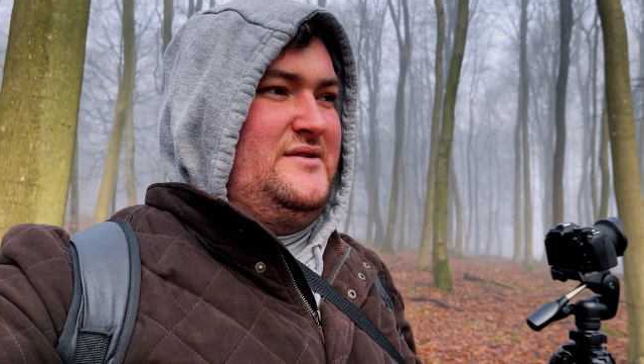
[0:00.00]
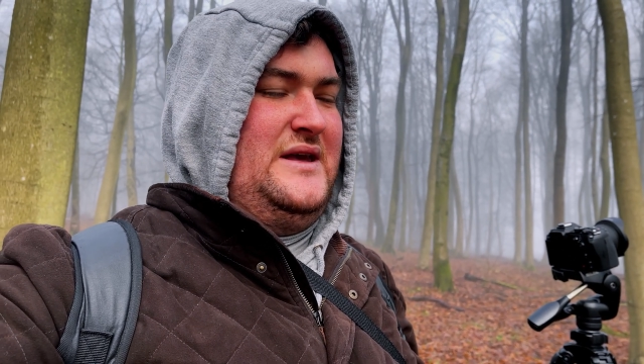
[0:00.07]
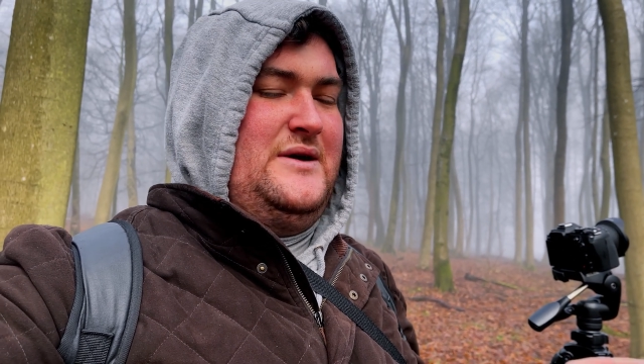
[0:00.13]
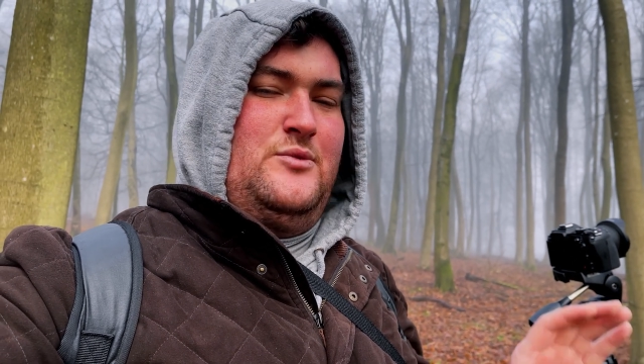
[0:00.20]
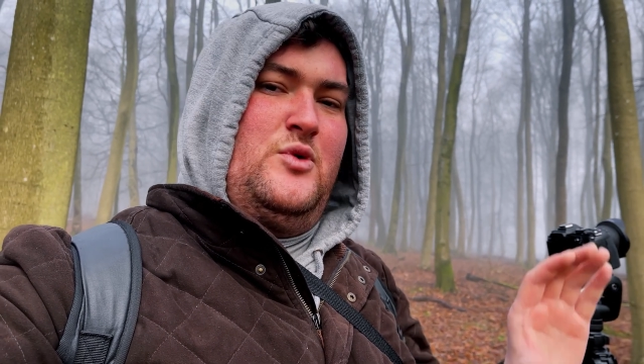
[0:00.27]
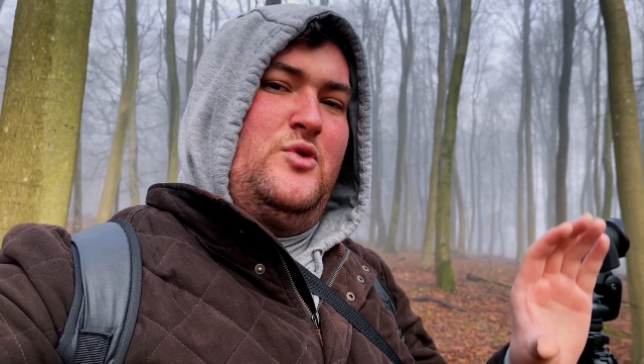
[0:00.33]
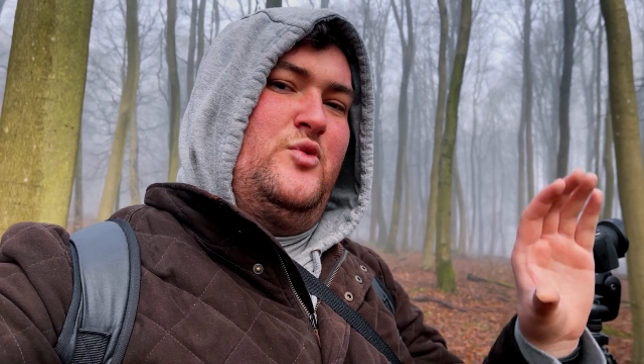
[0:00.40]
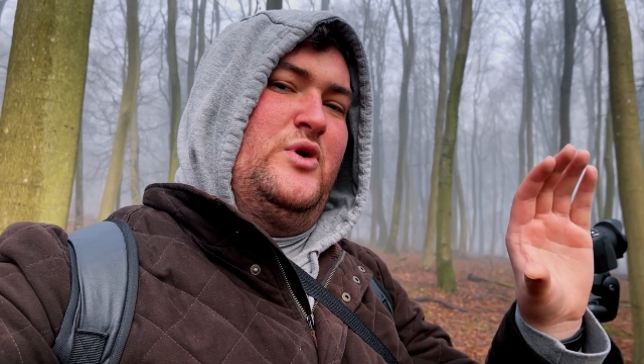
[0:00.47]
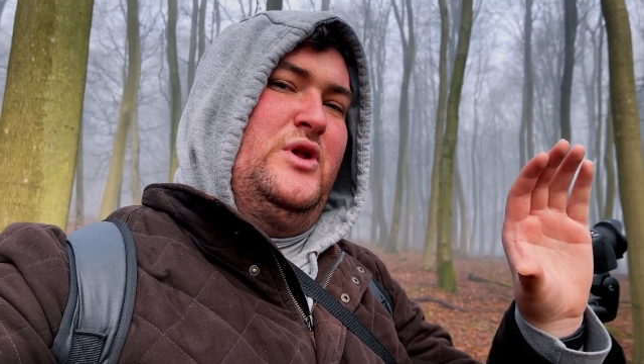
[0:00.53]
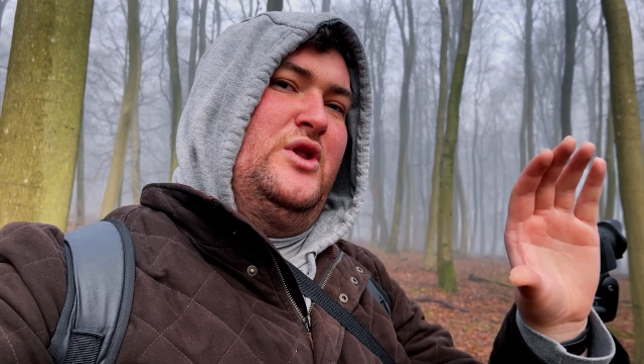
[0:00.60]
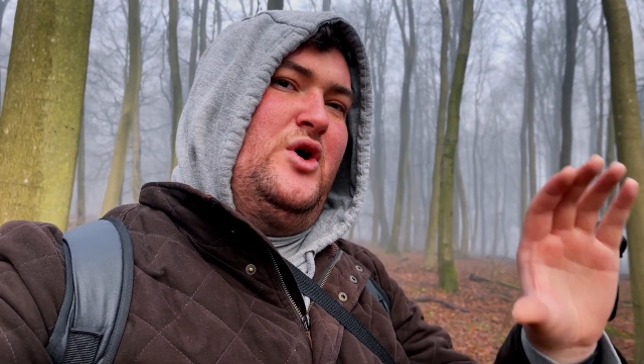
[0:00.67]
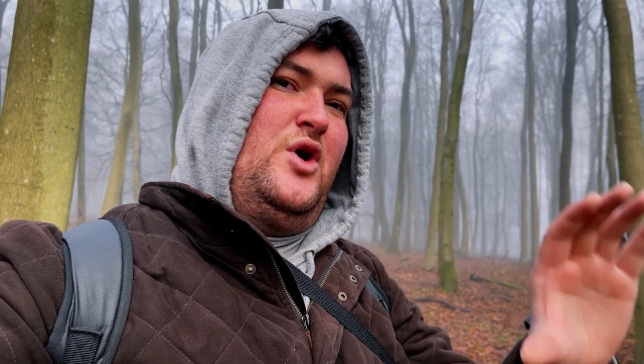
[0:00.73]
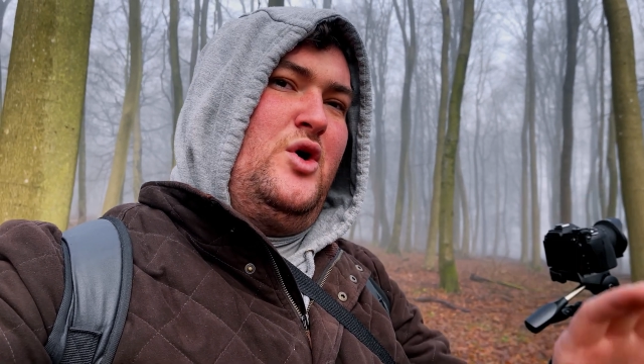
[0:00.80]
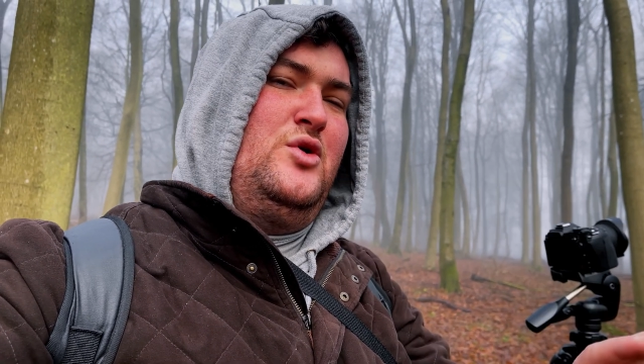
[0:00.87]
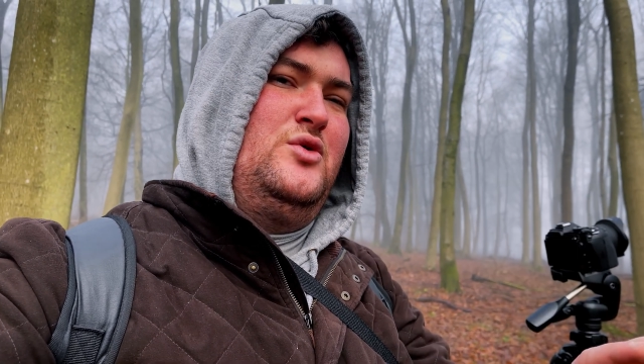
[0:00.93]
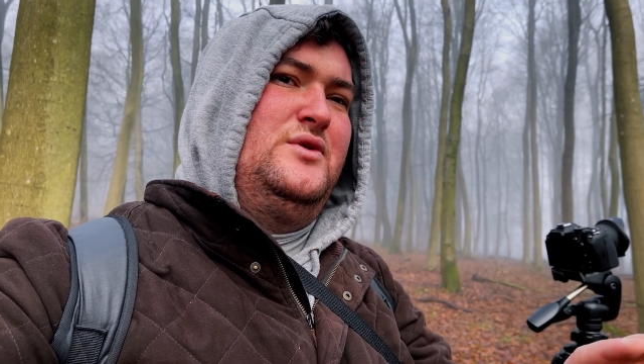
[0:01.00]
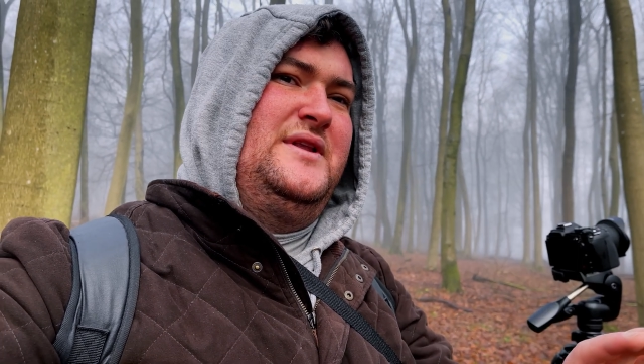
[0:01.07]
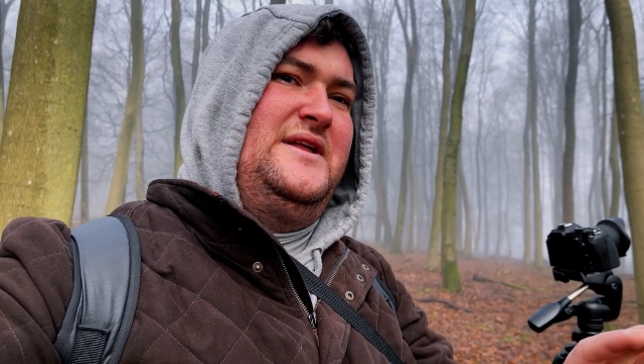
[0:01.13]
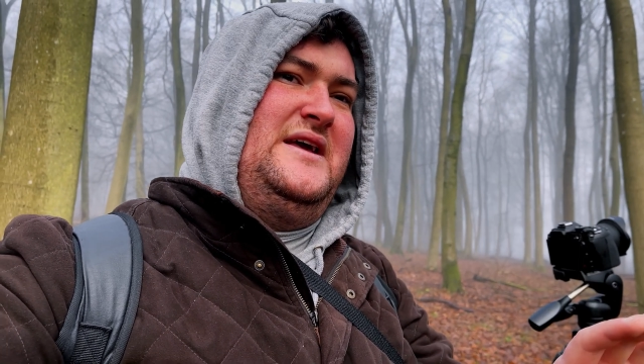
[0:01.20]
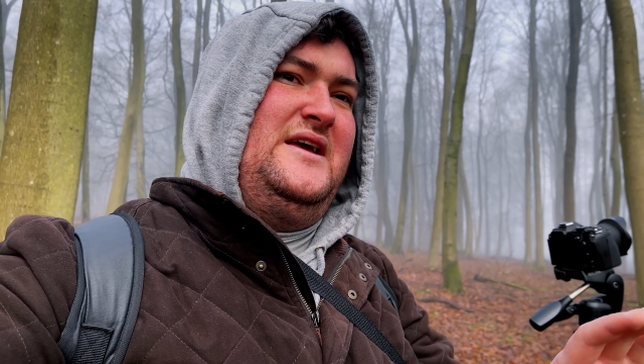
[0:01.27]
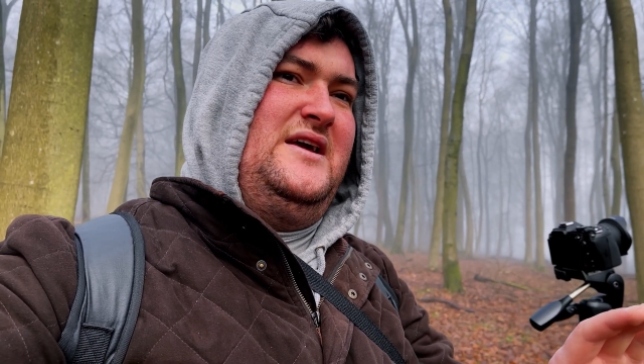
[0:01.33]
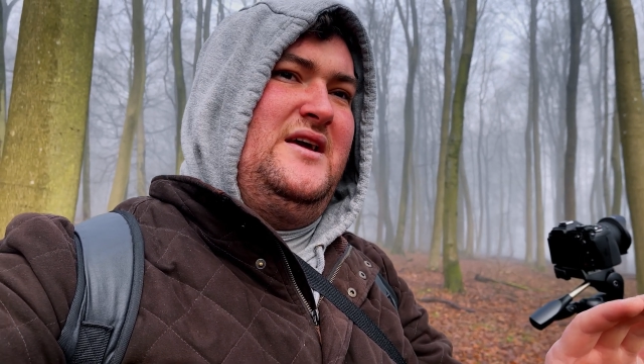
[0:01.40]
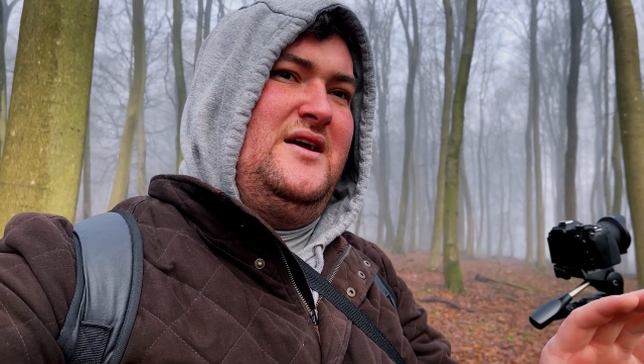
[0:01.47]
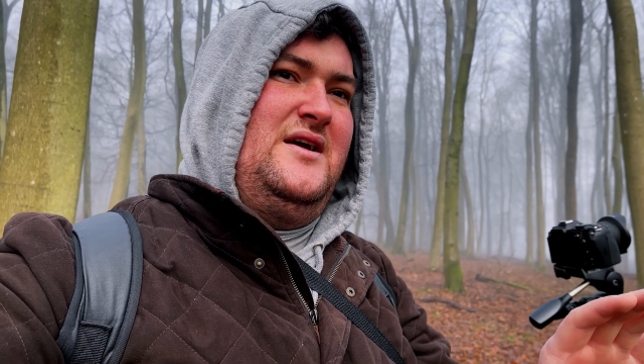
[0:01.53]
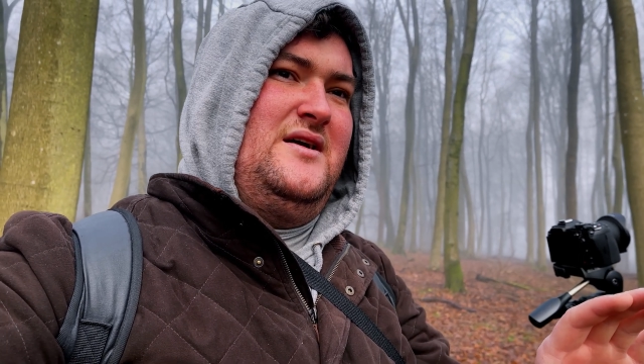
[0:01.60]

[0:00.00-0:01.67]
It will only